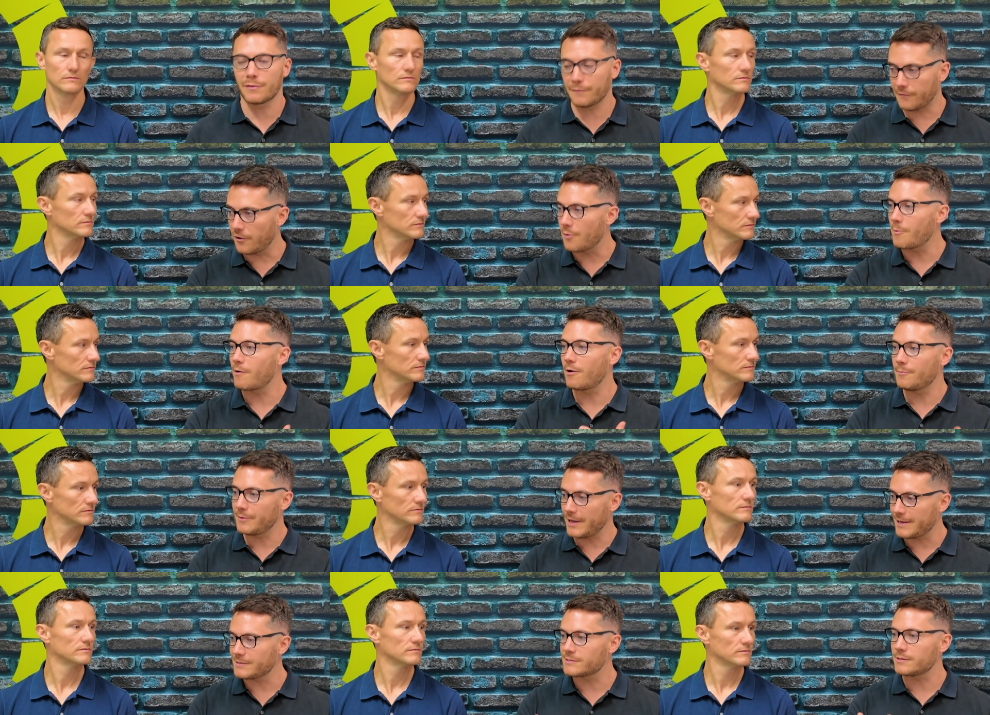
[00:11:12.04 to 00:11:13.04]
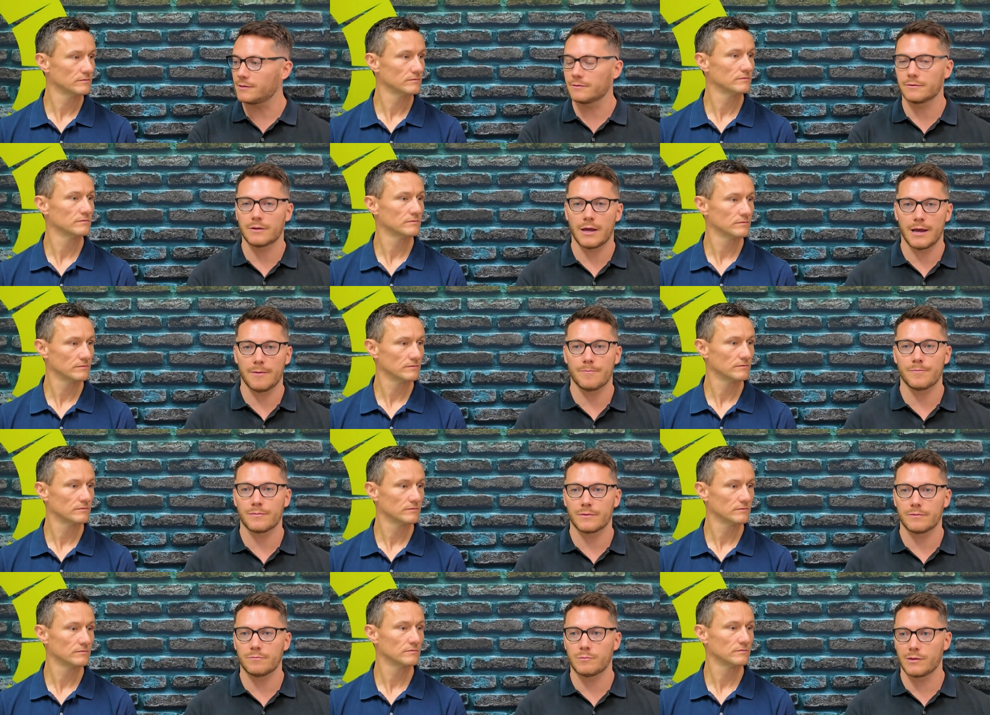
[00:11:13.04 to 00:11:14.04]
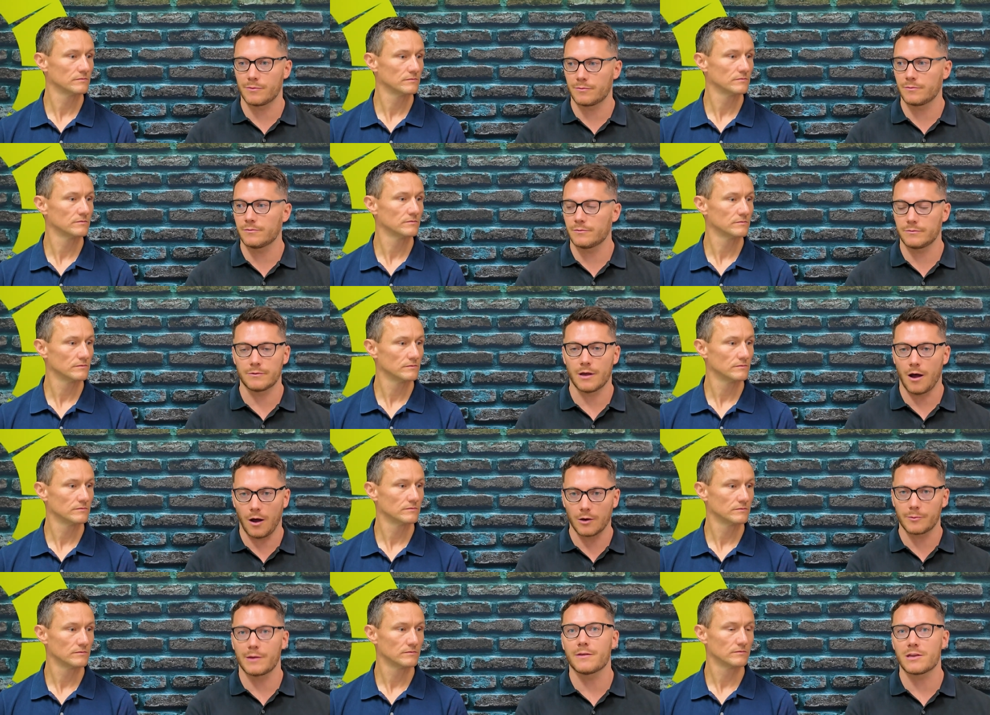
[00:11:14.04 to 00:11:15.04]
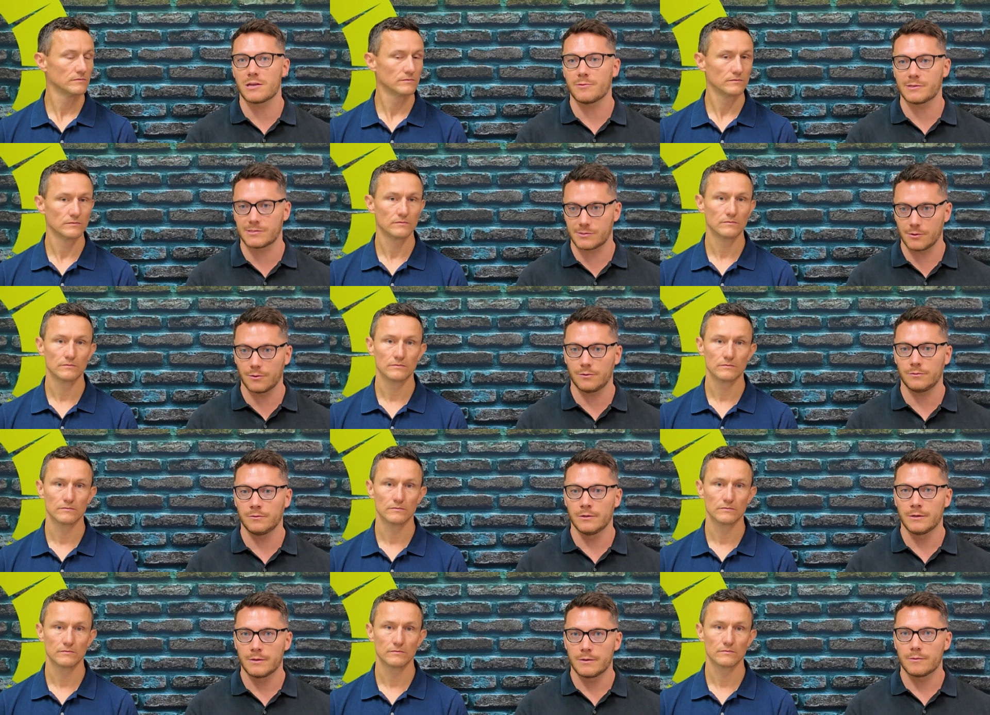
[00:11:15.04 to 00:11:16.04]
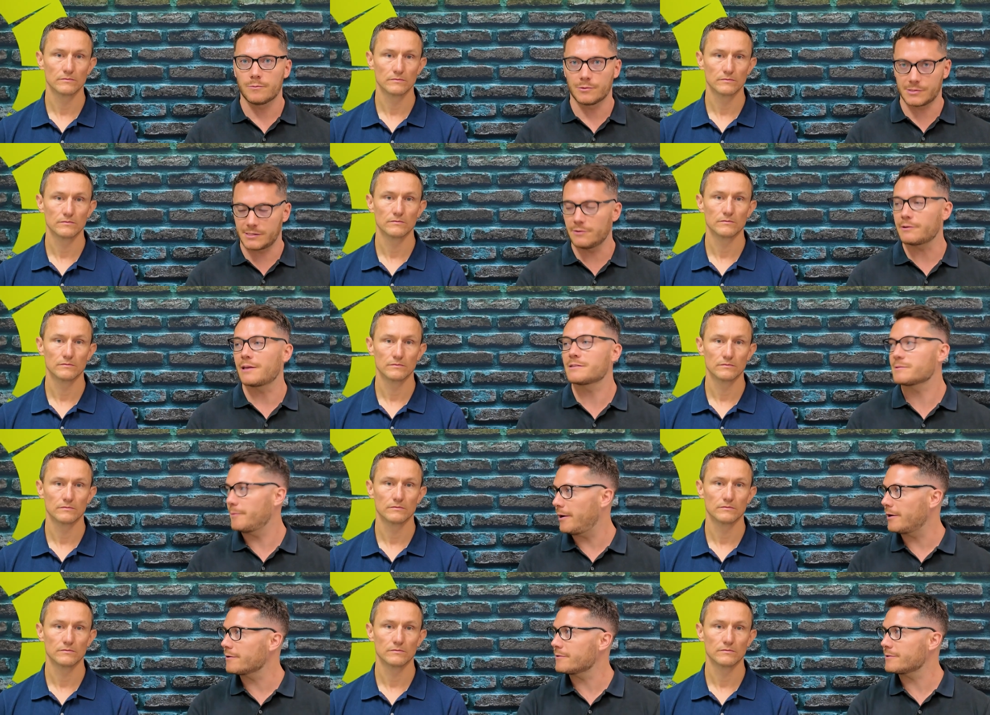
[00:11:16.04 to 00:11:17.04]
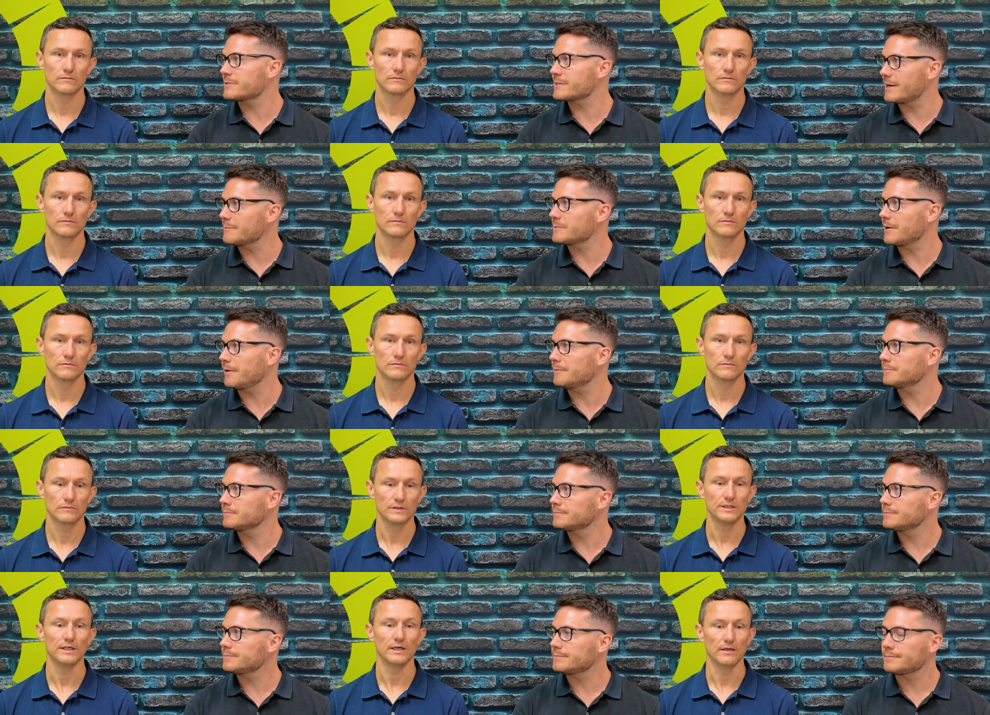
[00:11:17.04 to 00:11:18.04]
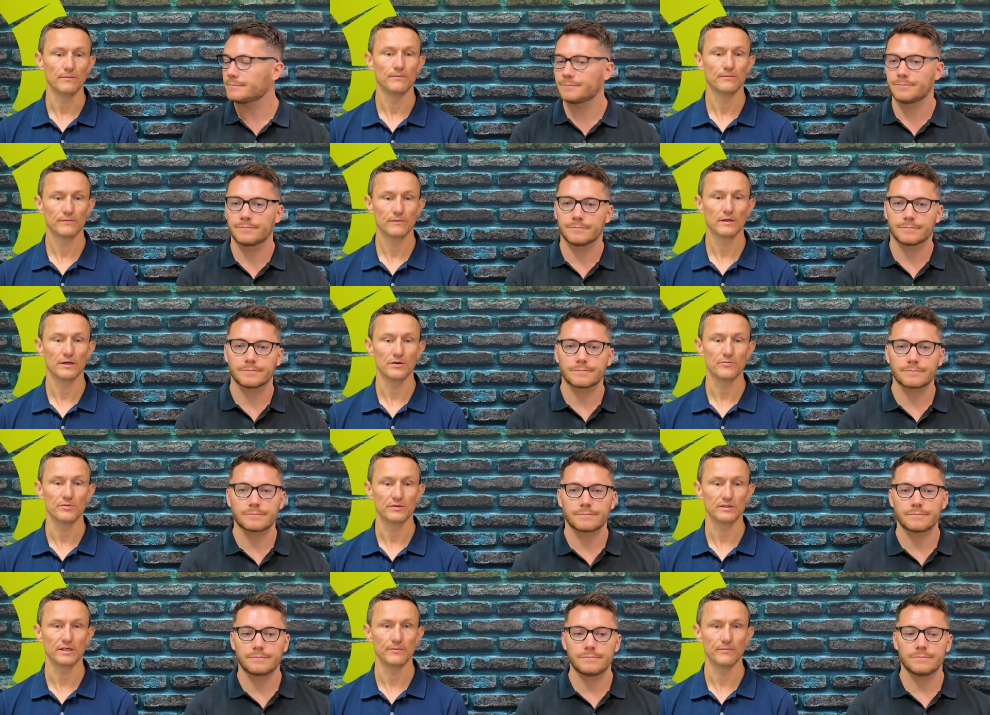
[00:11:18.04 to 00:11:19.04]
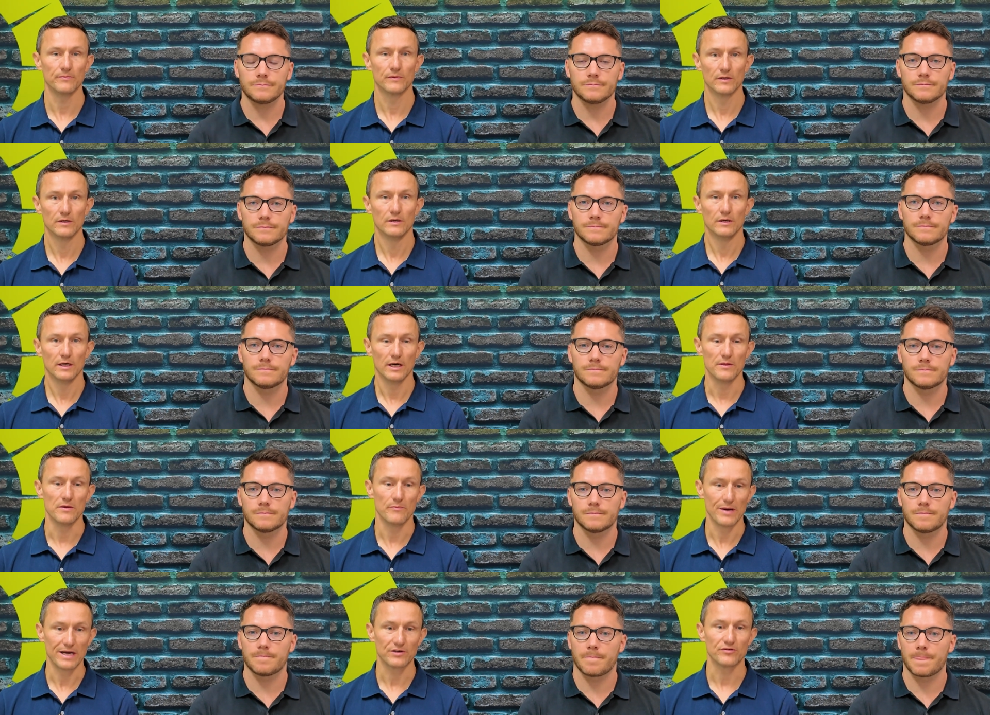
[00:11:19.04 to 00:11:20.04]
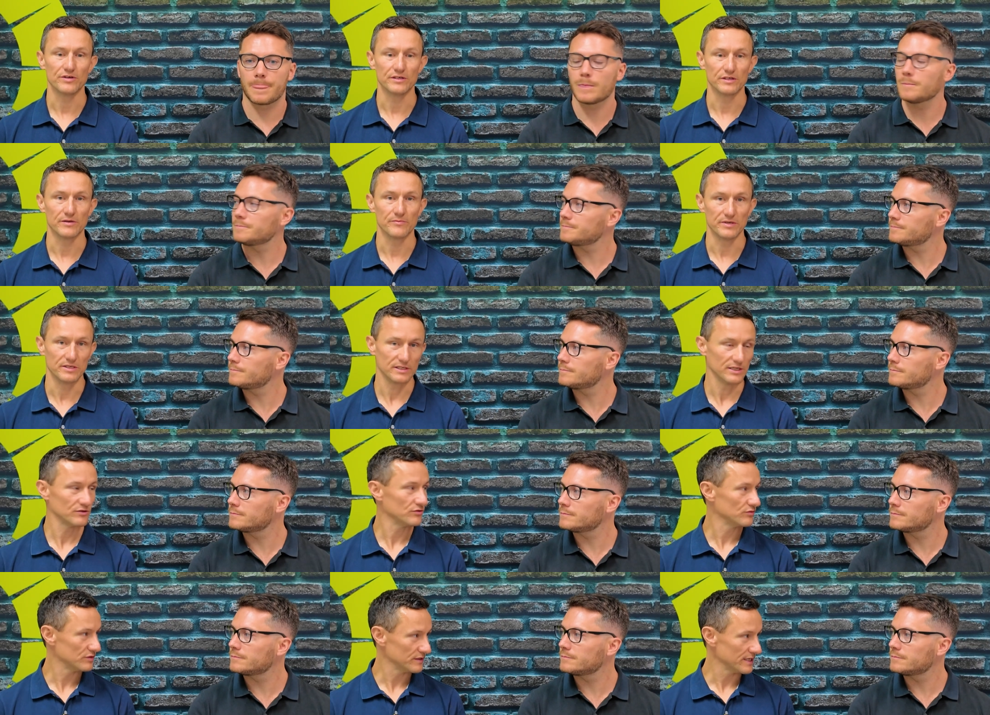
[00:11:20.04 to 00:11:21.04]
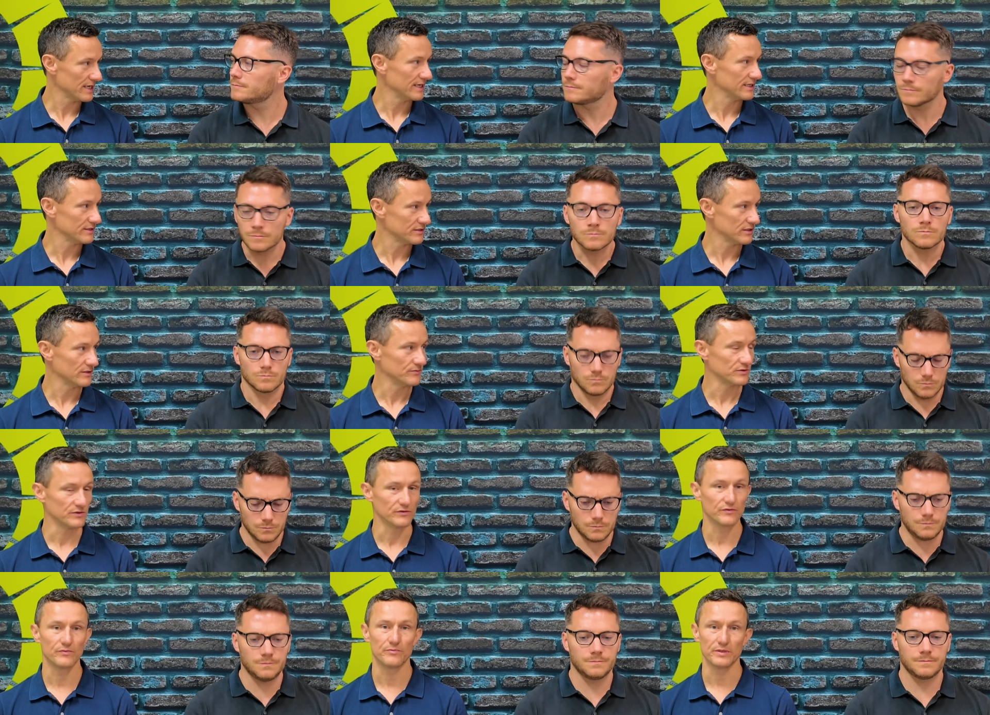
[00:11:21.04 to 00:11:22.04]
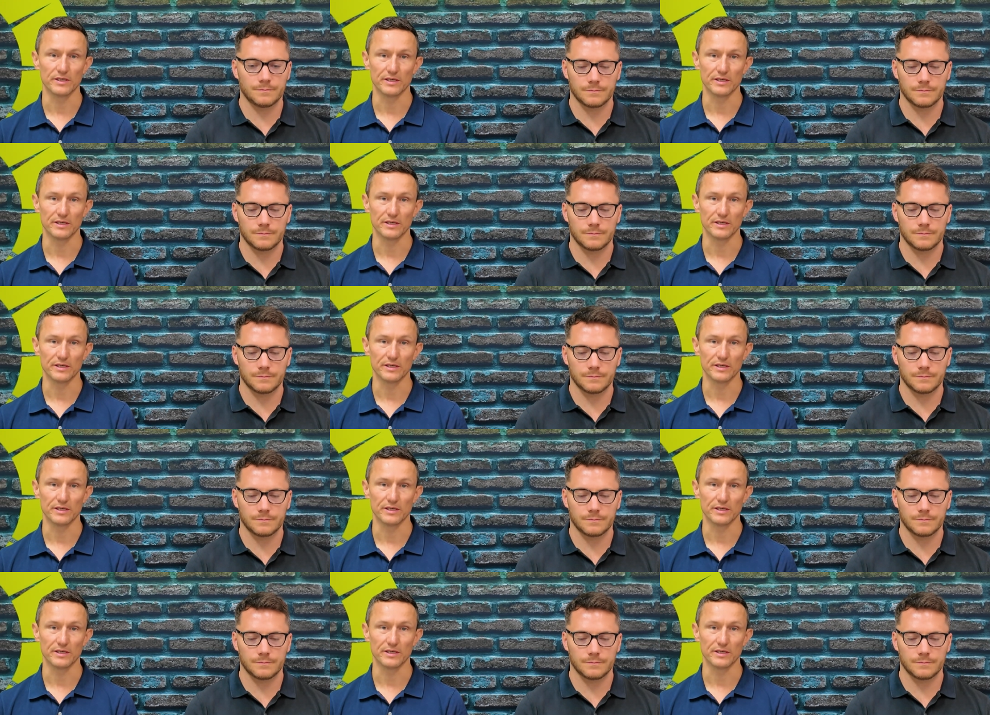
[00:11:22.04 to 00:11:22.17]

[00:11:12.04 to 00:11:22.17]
Speaker 1: with firmware updates and um, with the hardware that you install will still get smarter at the same time.
Speaker 2: Yeah, 100%. And the batteries can be central to that in terms of